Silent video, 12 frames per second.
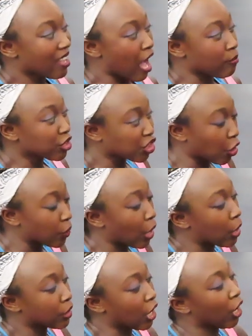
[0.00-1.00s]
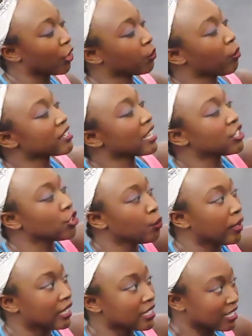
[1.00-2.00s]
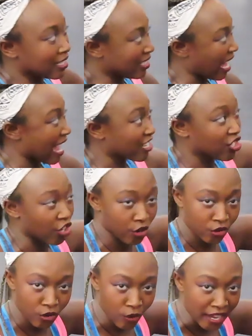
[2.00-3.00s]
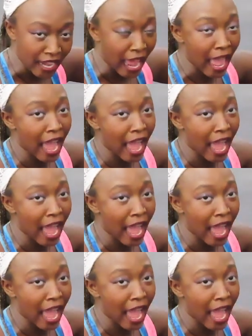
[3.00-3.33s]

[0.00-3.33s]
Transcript: I'm gonna show y'all the other one I do in this exact circle, and I